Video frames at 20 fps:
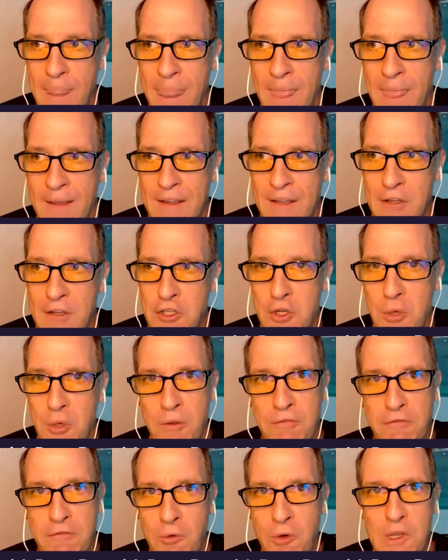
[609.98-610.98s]
But
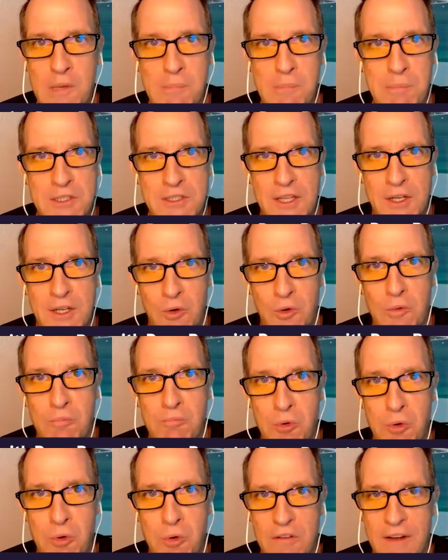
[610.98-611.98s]
with
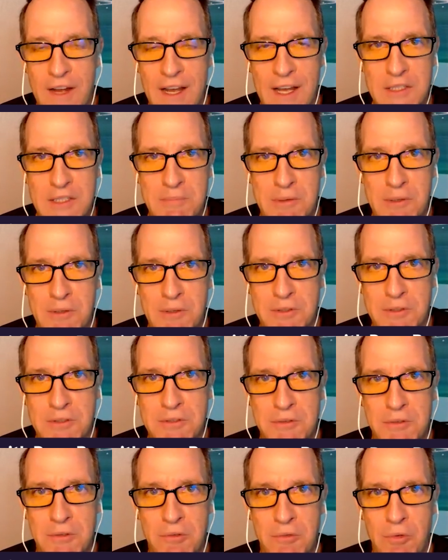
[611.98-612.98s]
40% or more of
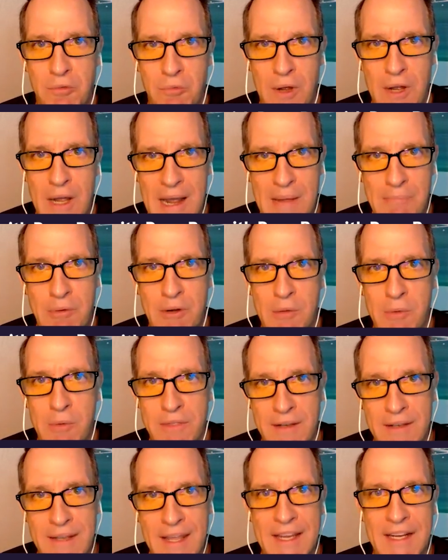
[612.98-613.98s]
hospitals
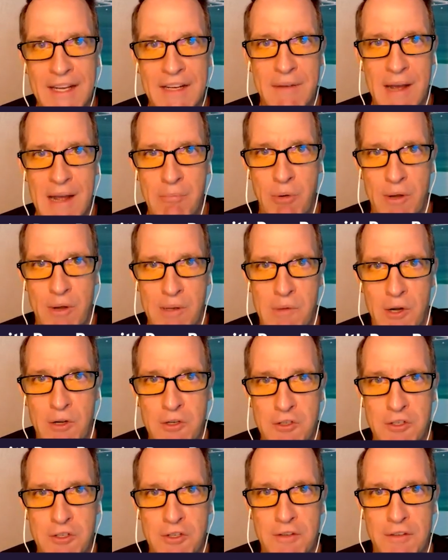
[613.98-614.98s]
operating with a negative
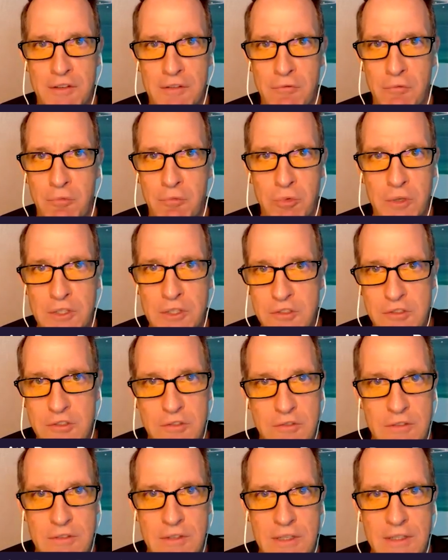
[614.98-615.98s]
operating margin,
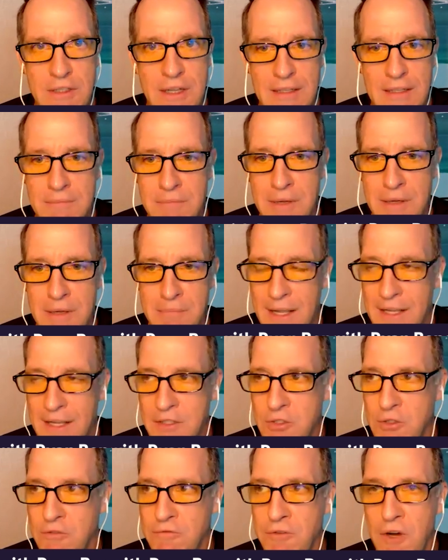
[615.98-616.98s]
which I'm
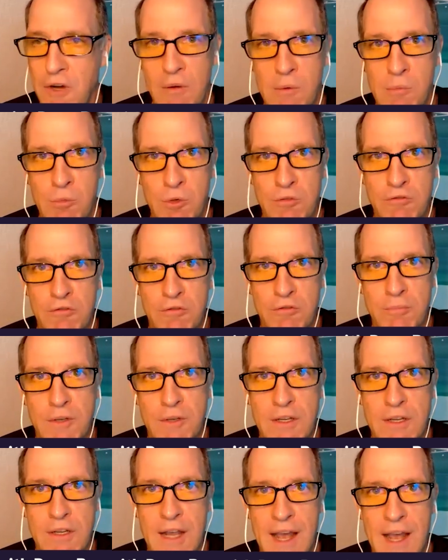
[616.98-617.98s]
not too far
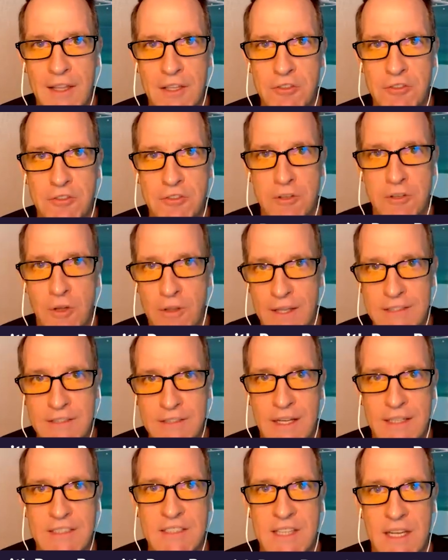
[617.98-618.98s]
removed from college to
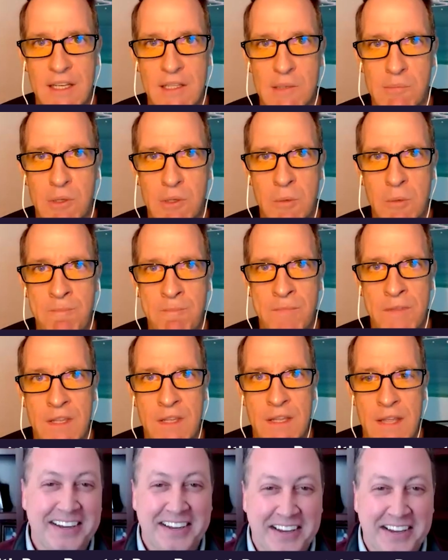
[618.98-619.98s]
know that's not scalable.
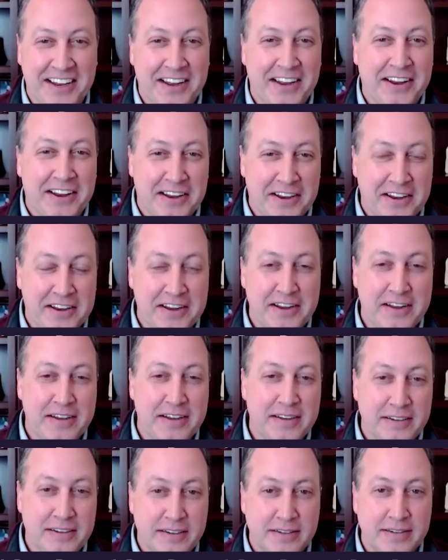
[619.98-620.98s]
You would think that
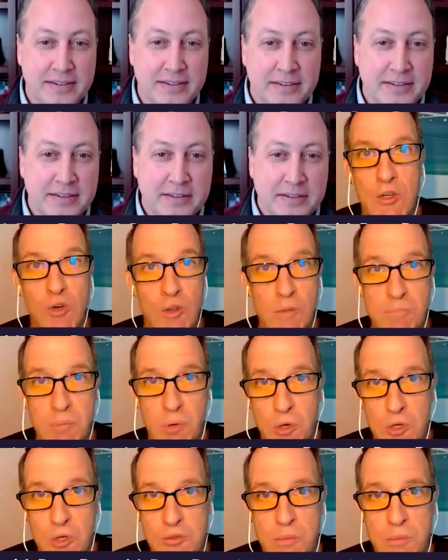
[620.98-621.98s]
some of this decision making
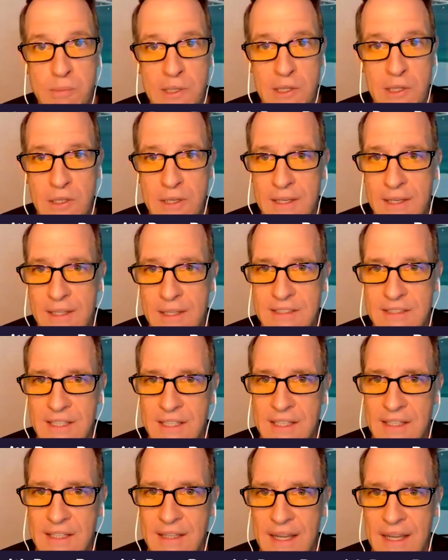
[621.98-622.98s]
or the boards would be looking
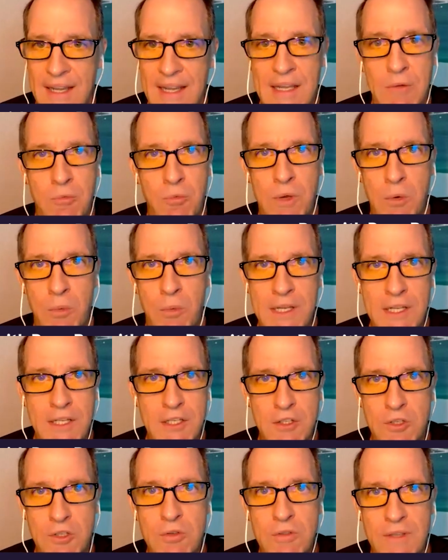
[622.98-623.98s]
at saying, hey,
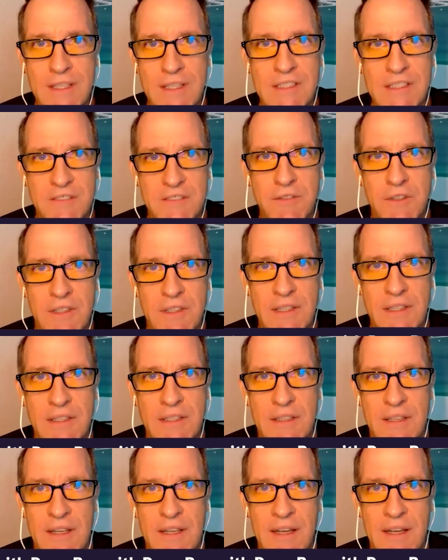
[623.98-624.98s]
we need to do things
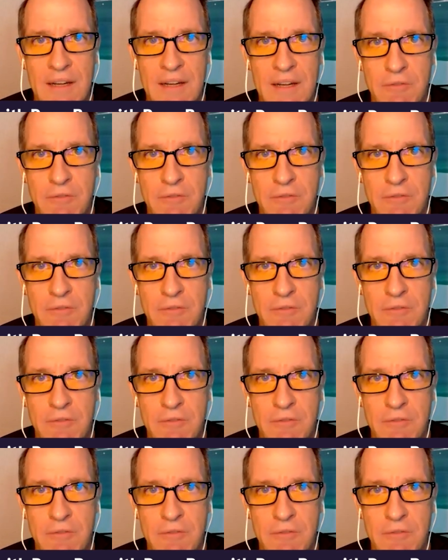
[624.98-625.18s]
differently